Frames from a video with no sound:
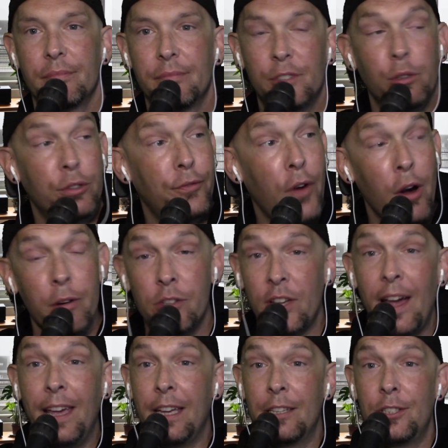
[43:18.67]
So as far as
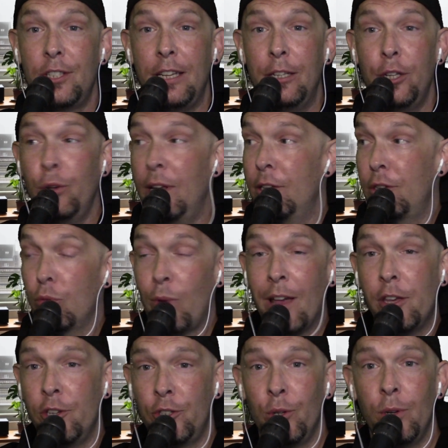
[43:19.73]
I can see, dude, as a
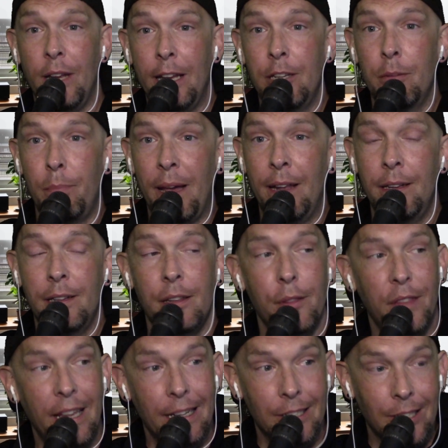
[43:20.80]
registered independent,
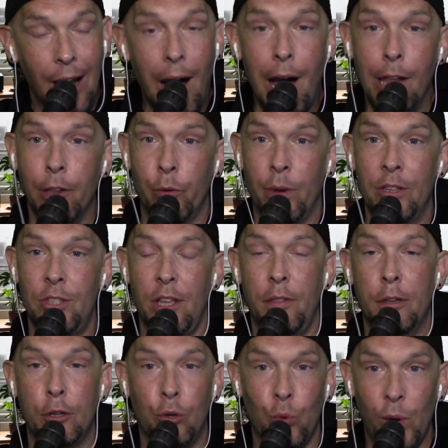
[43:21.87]
the intolerance and
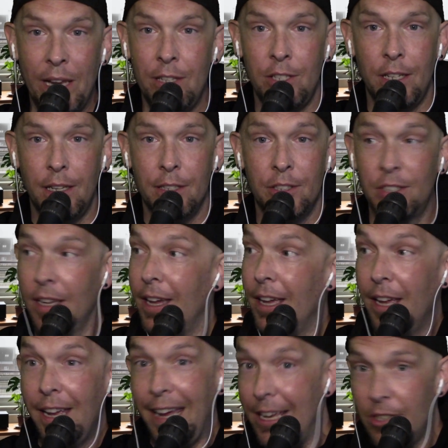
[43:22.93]
the craziness
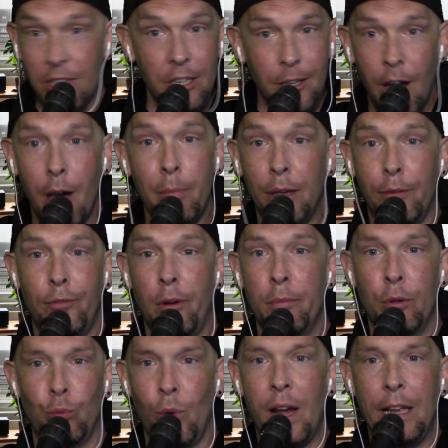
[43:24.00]
isn't coming from
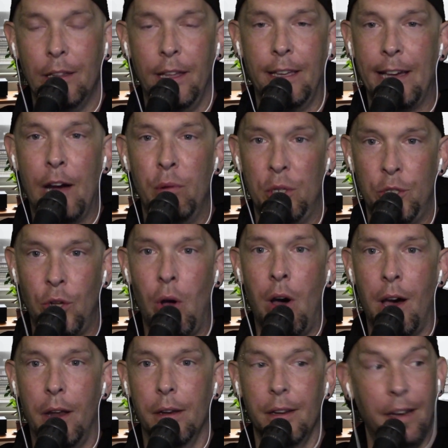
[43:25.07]
the right like I was
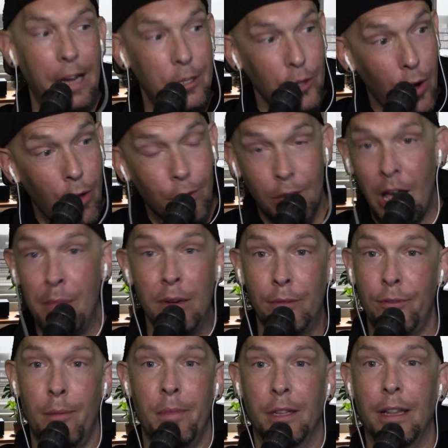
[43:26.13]
taught. It's all coming
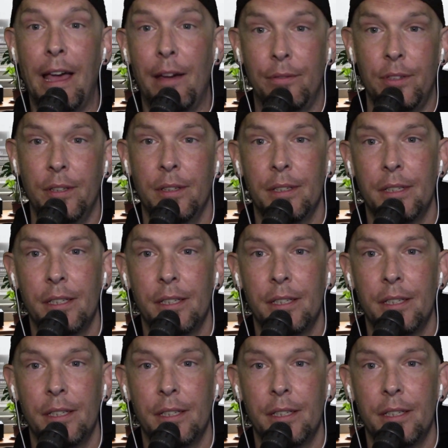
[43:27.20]
from the left.